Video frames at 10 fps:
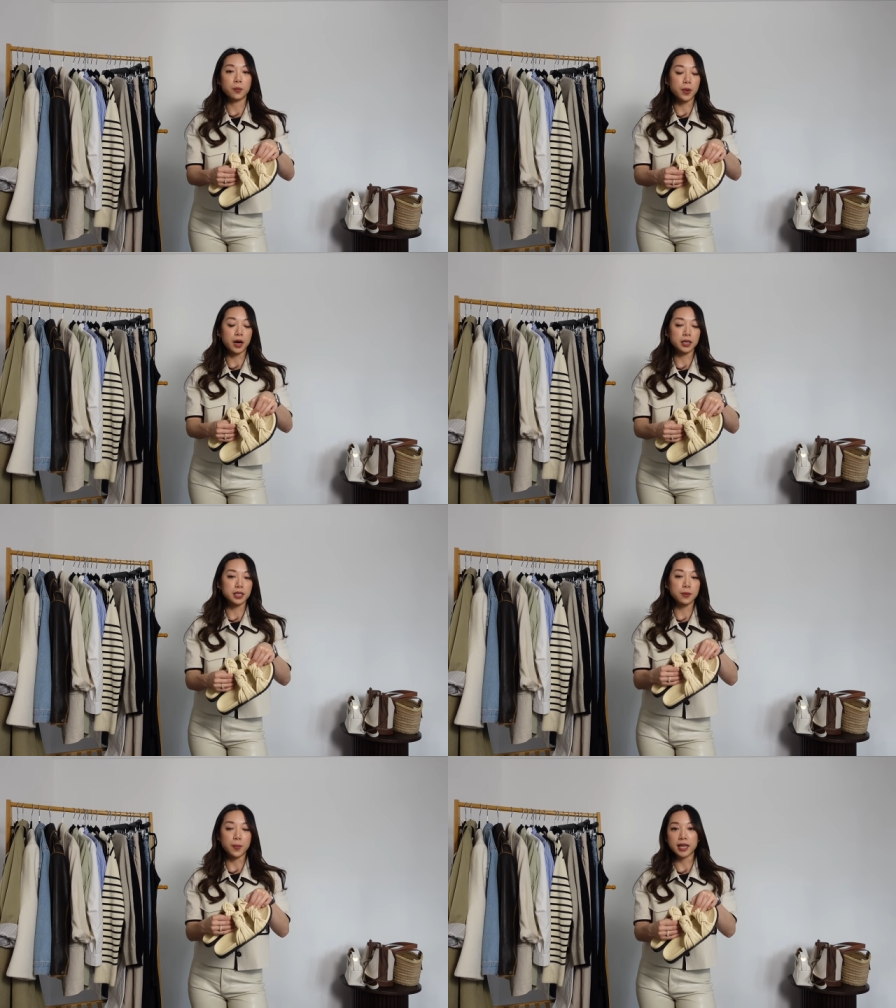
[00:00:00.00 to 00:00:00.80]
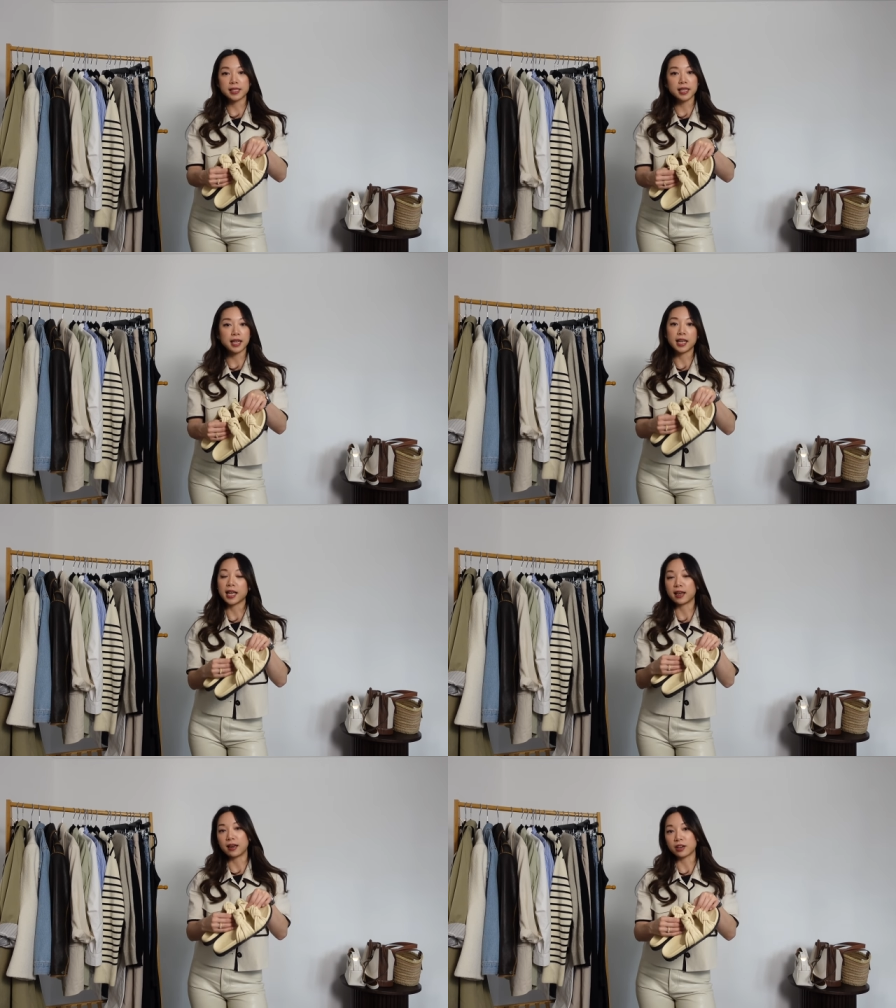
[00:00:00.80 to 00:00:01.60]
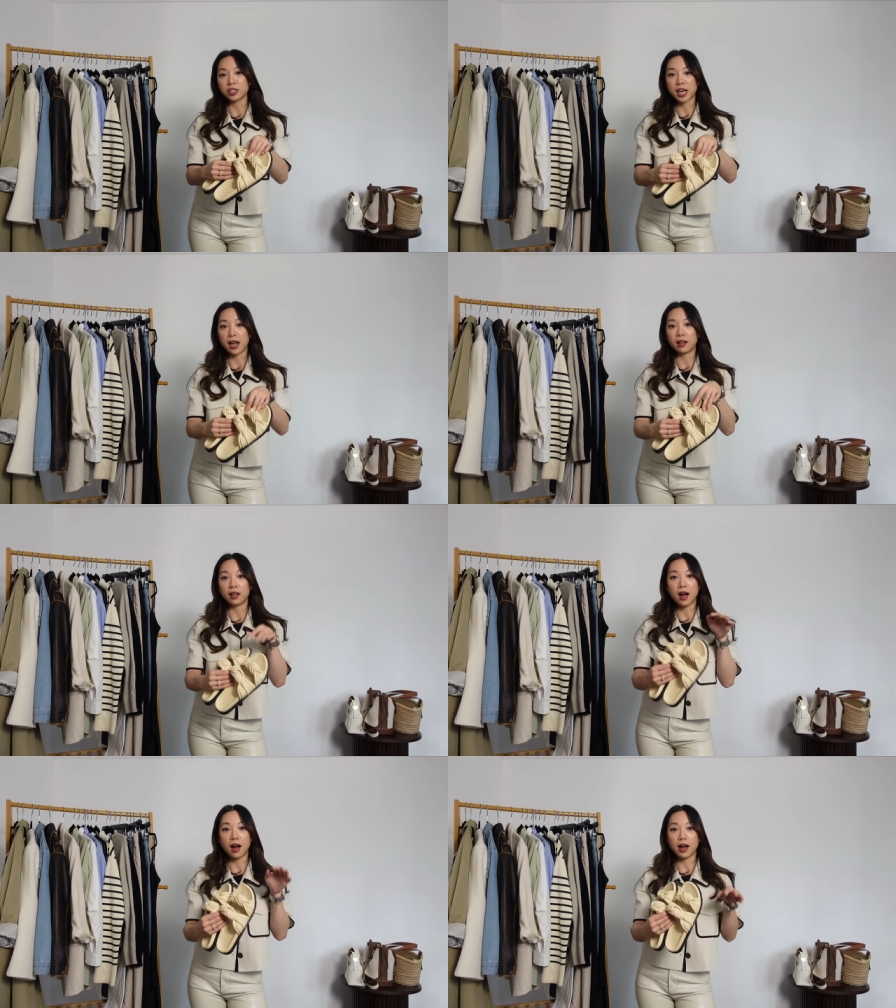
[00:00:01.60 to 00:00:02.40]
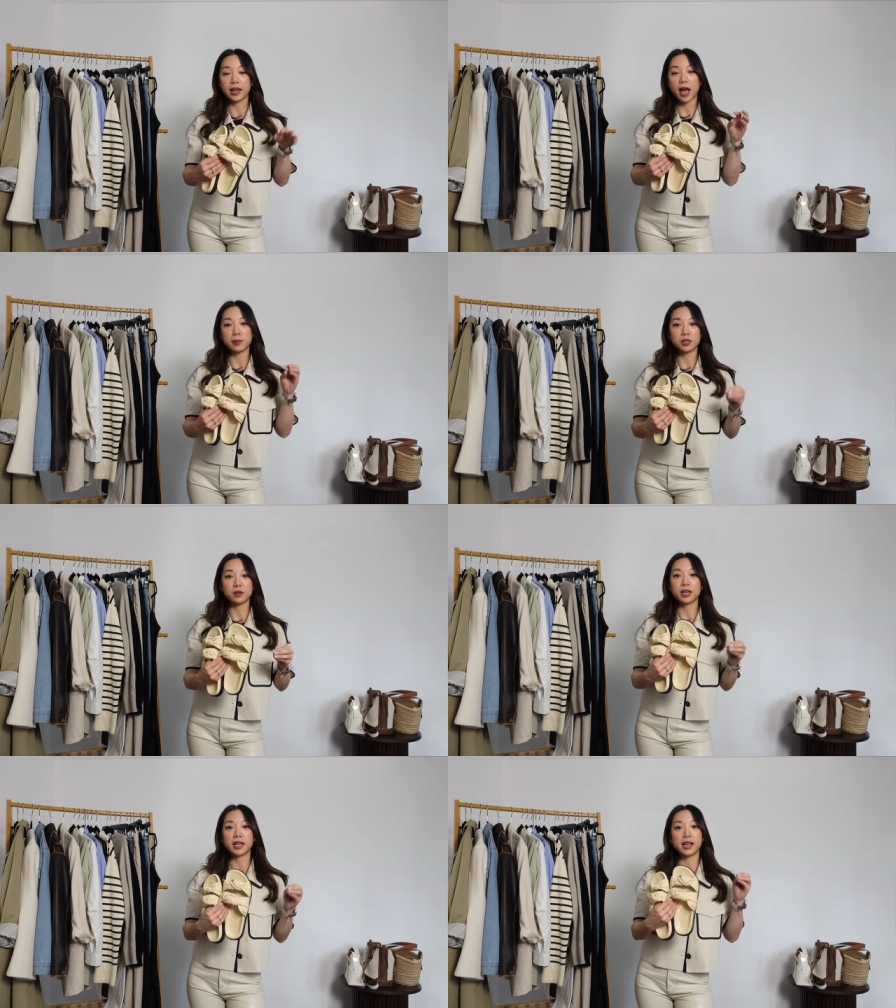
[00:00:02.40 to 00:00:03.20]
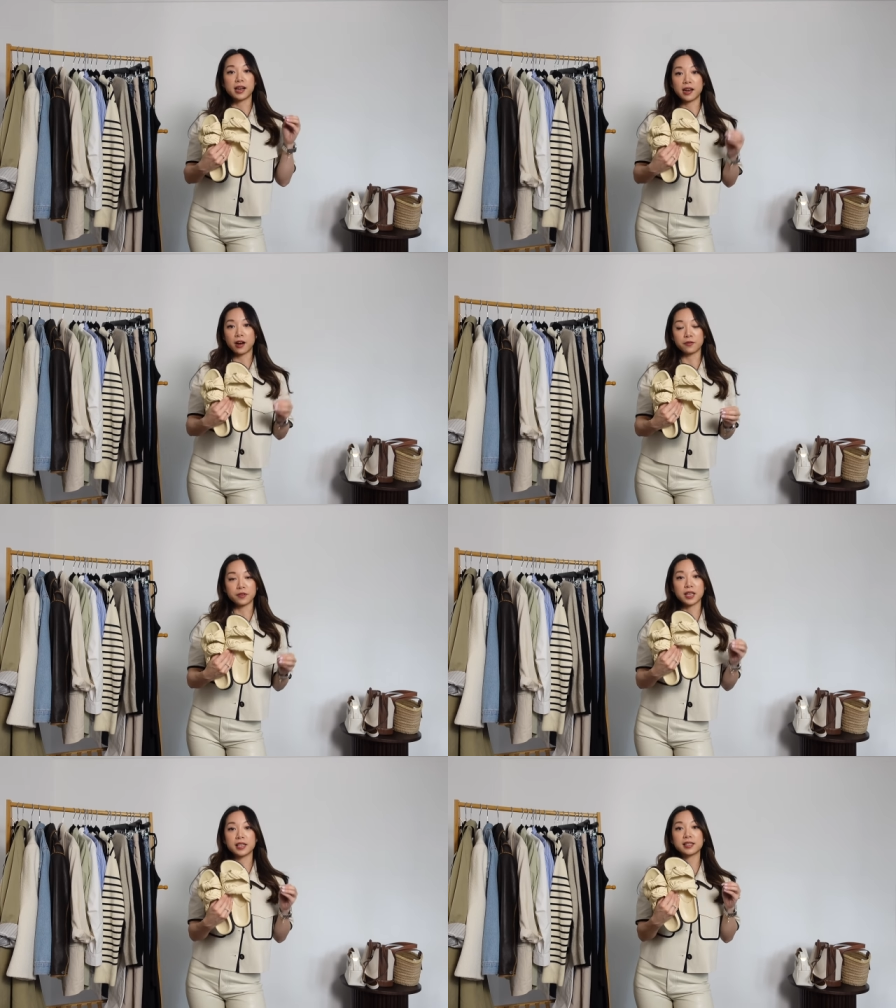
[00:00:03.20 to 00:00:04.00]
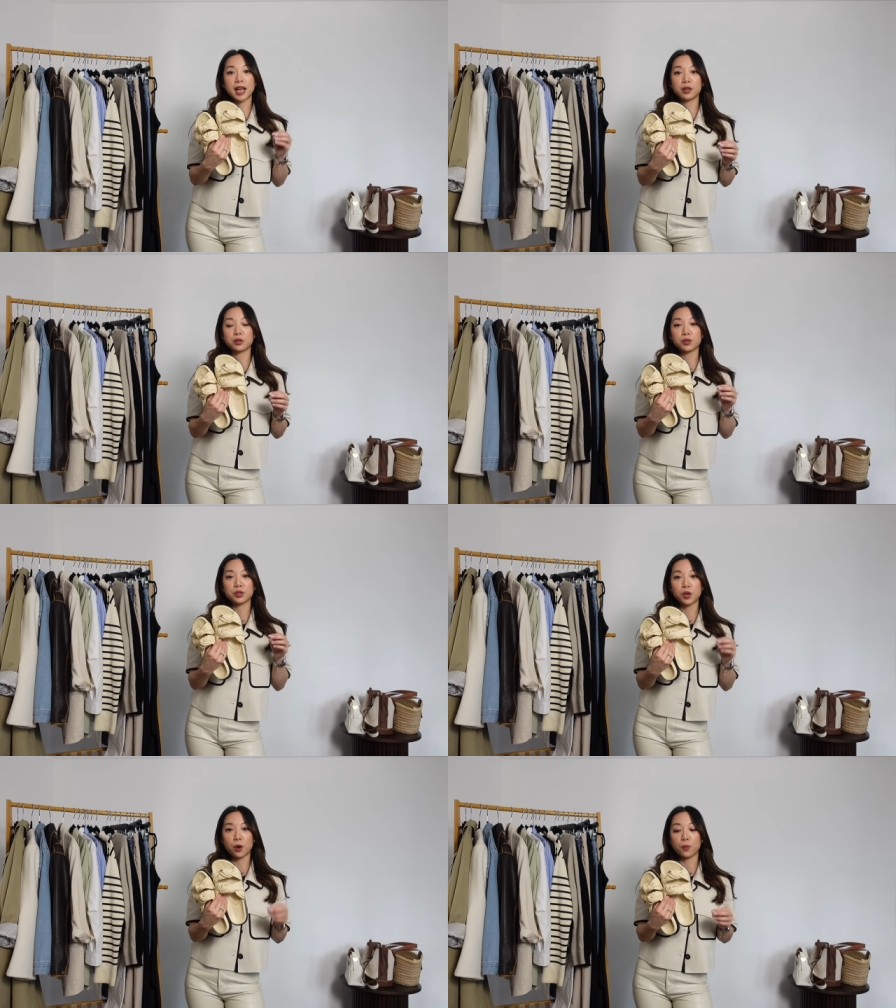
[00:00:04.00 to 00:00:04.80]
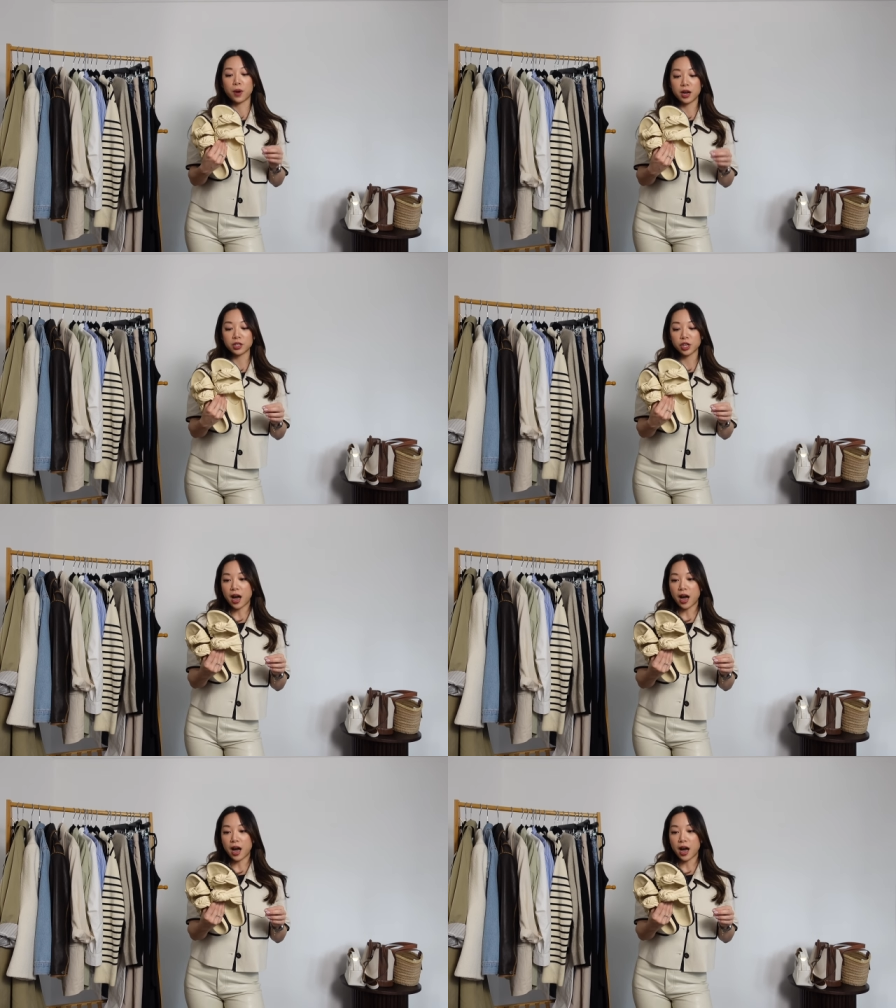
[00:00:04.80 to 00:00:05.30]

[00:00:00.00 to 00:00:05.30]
but basically in a nutshell, I absolutely love these sandals so much.